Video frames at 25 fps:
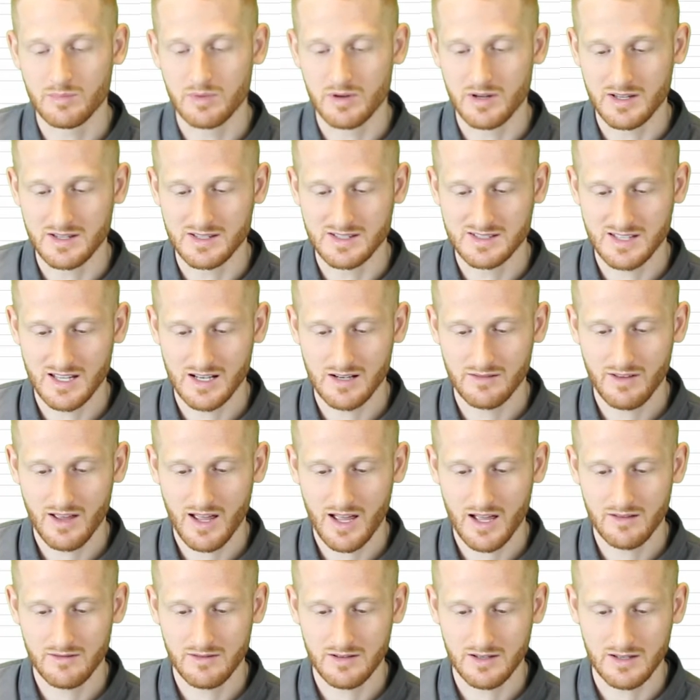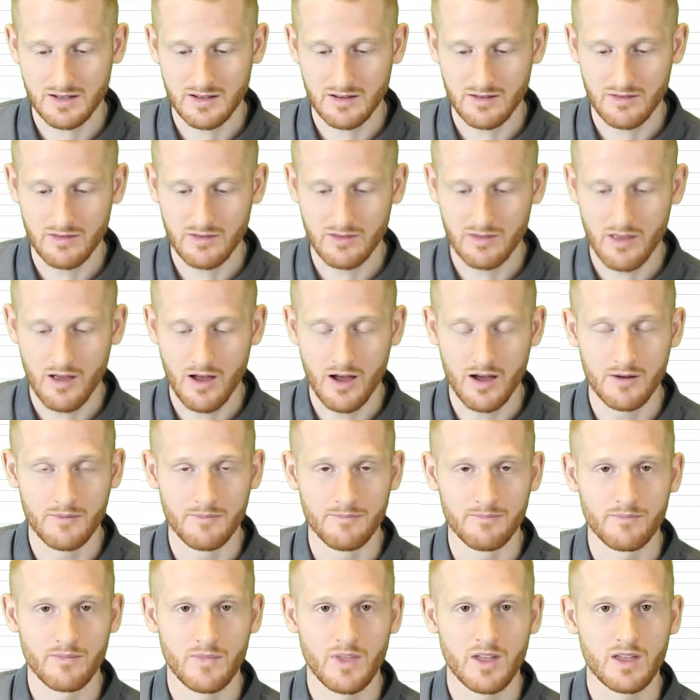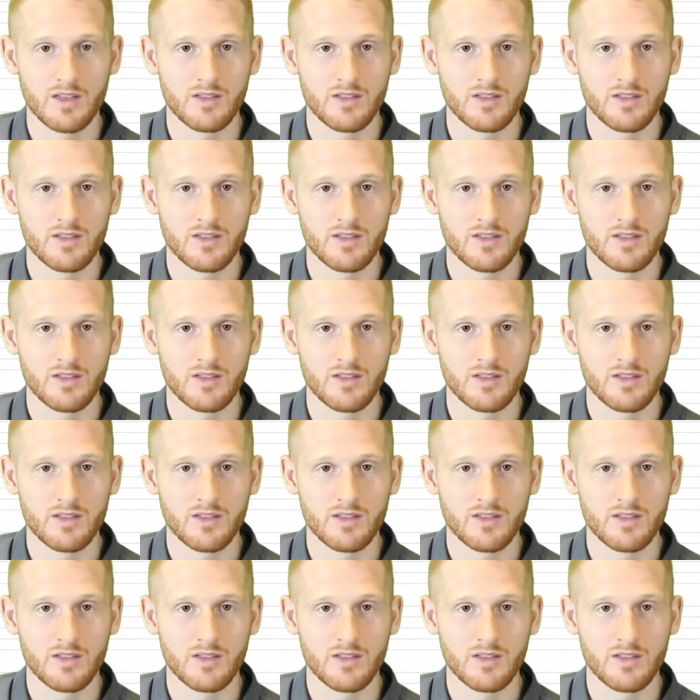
but instead of having um,